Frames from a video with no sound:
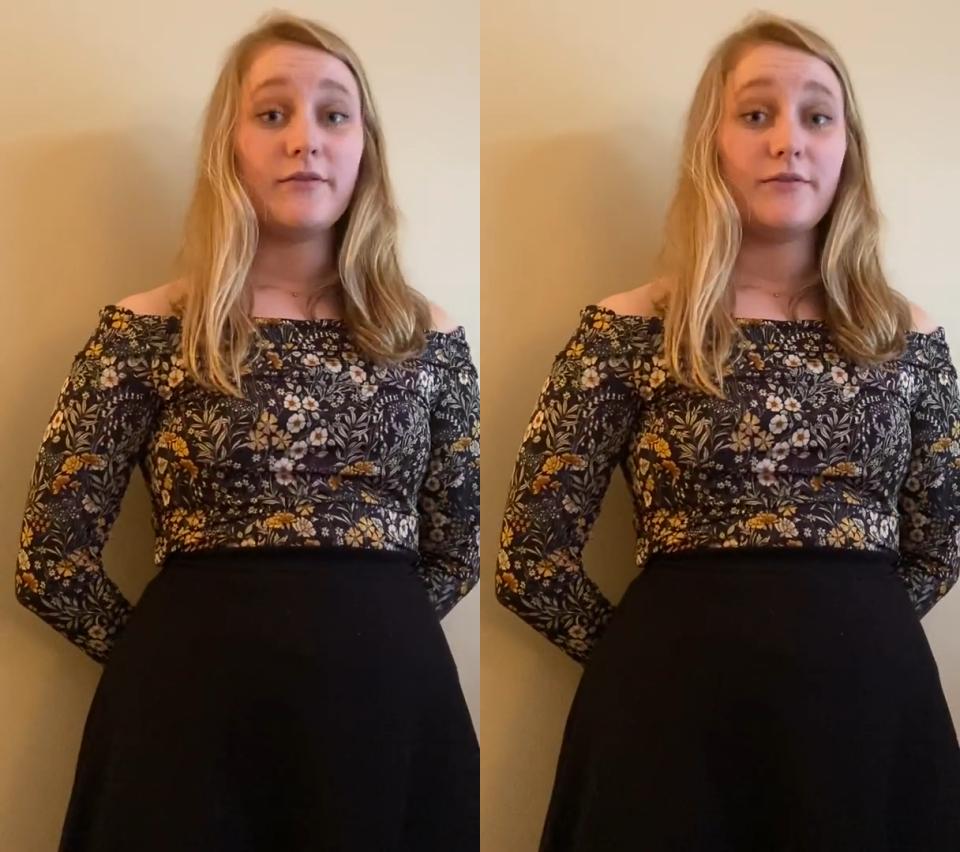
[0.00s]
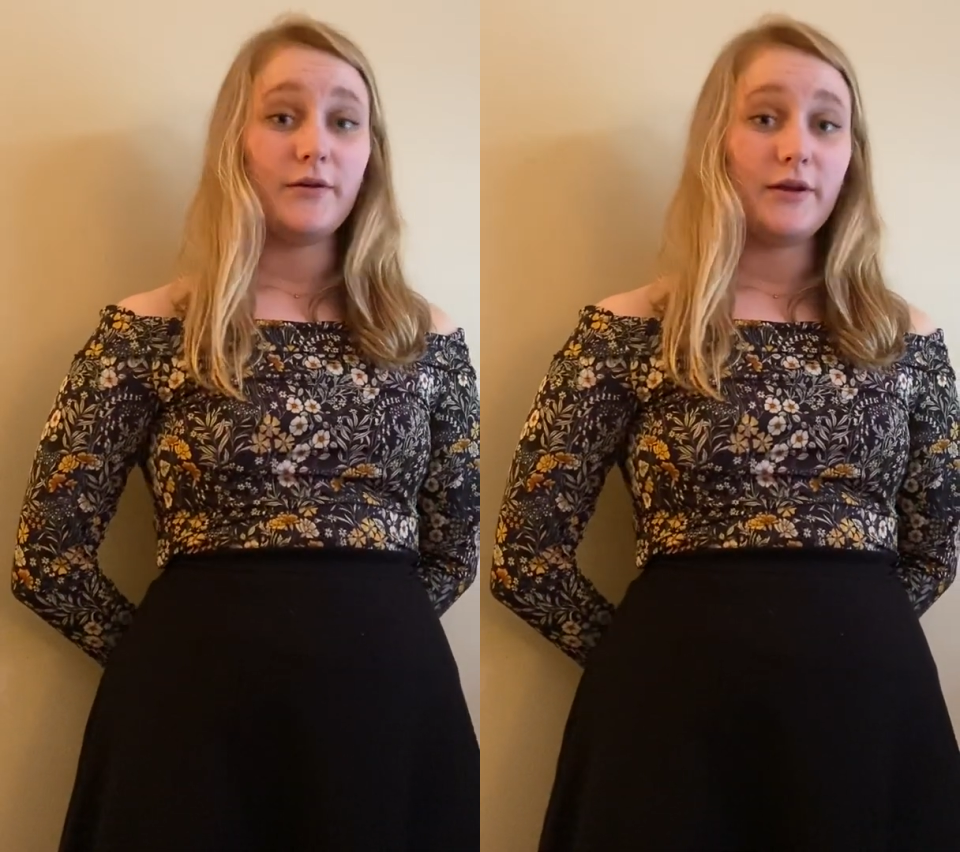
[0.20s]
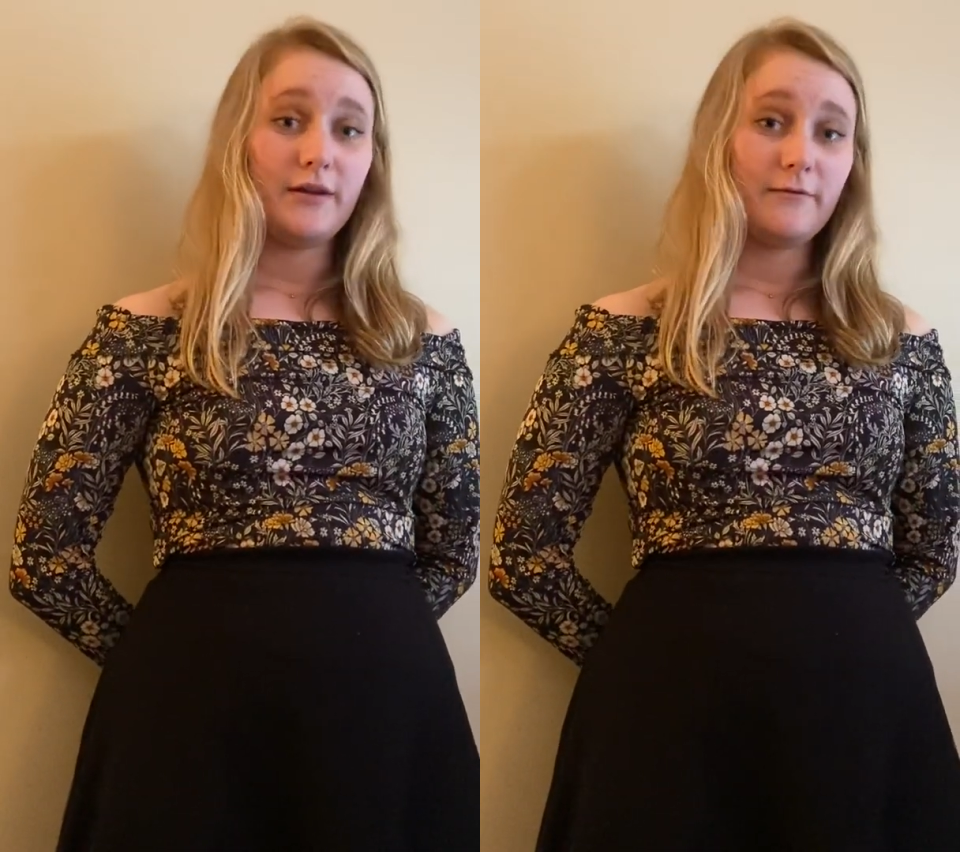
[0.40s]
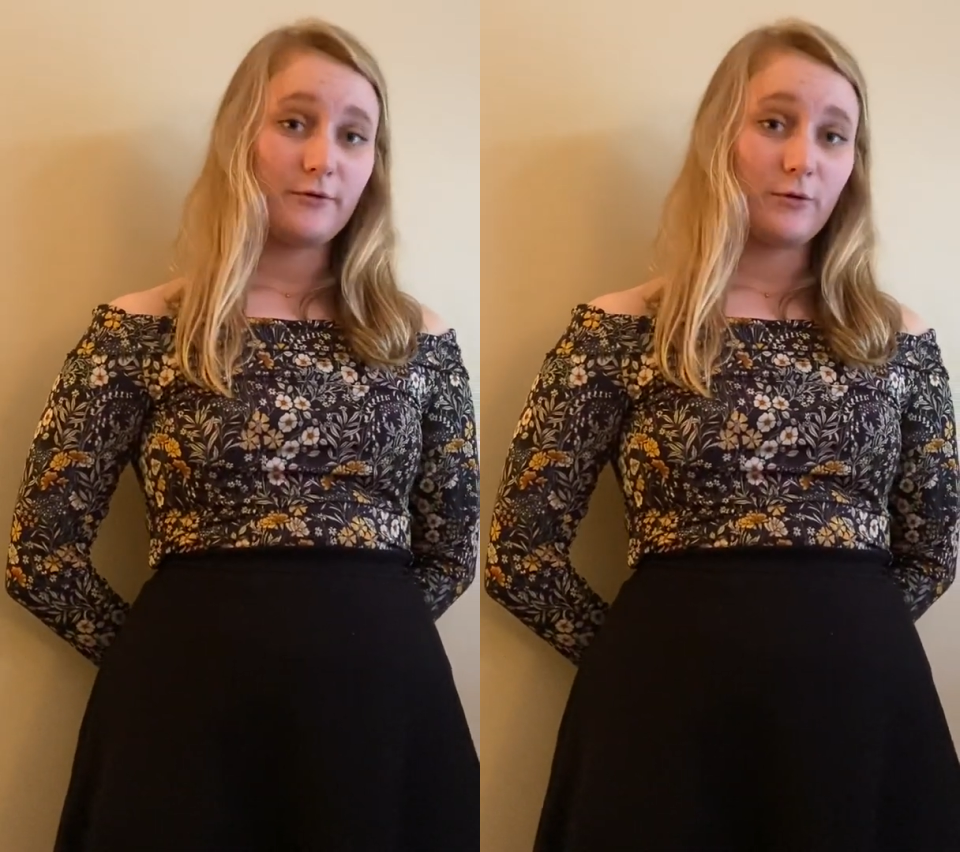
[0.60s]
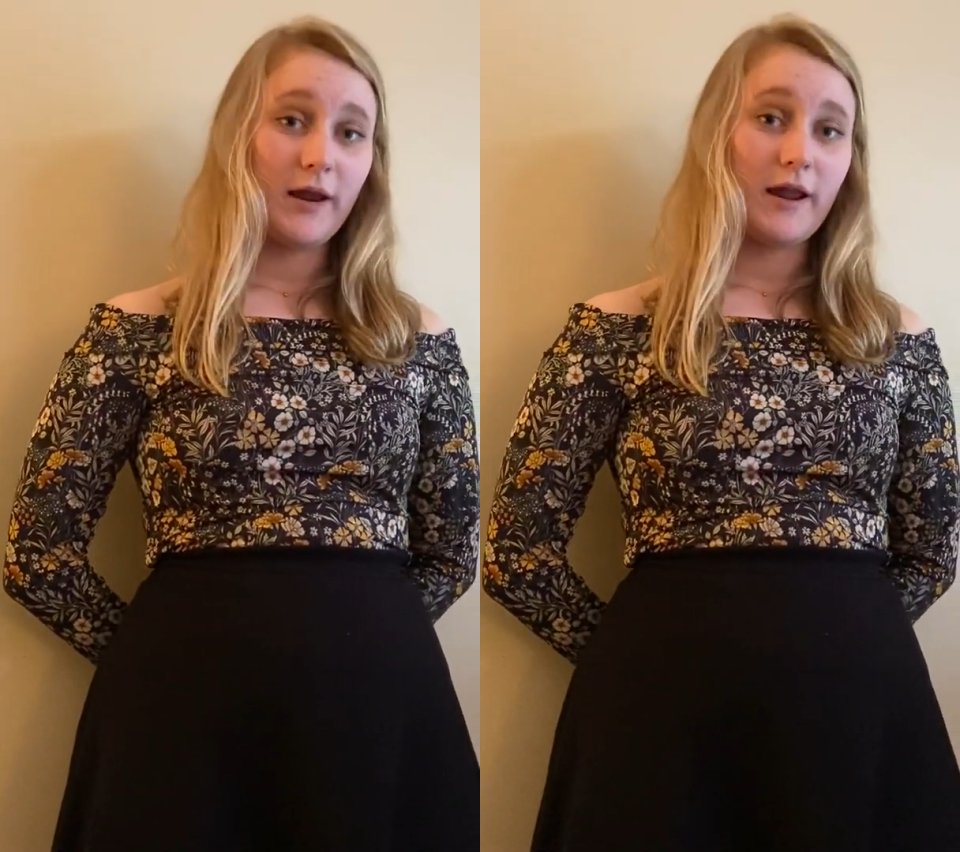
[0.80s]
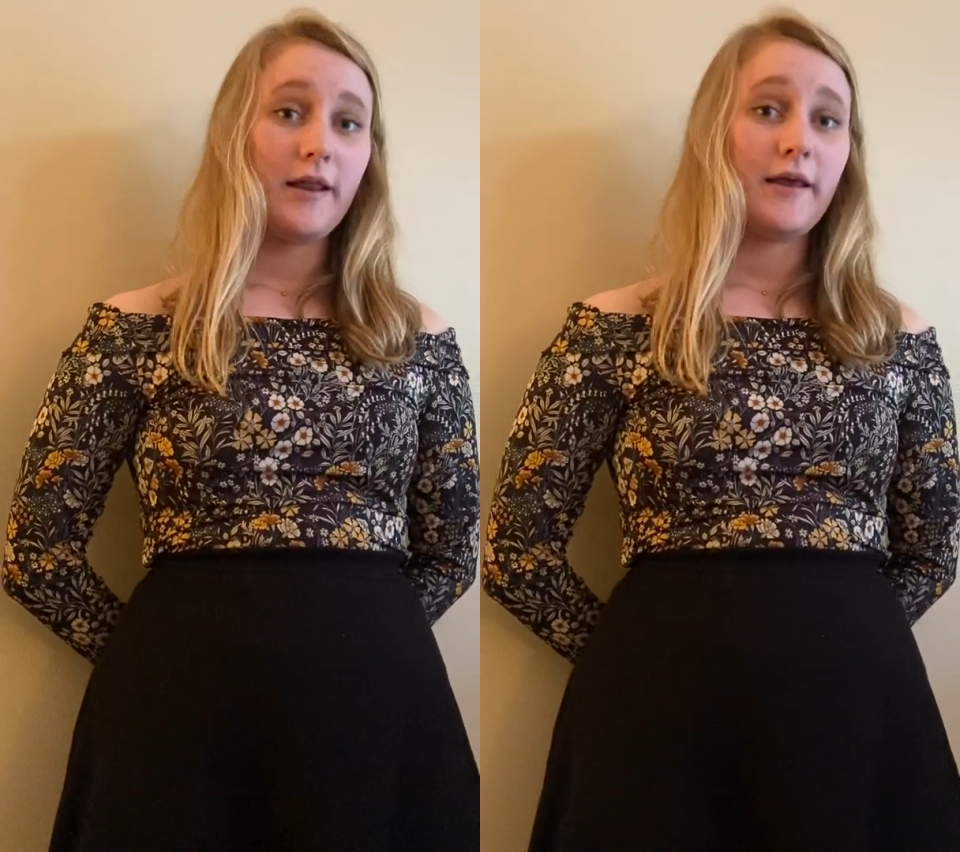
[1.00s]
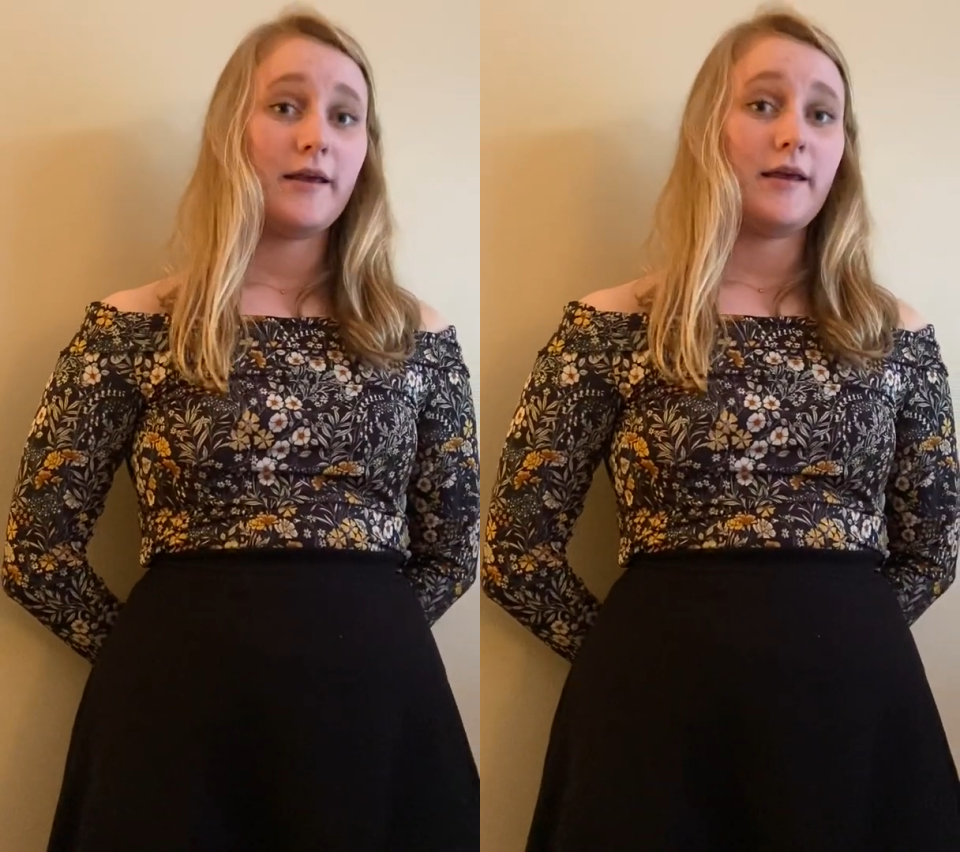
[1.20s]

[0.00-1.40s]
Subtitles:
the infrared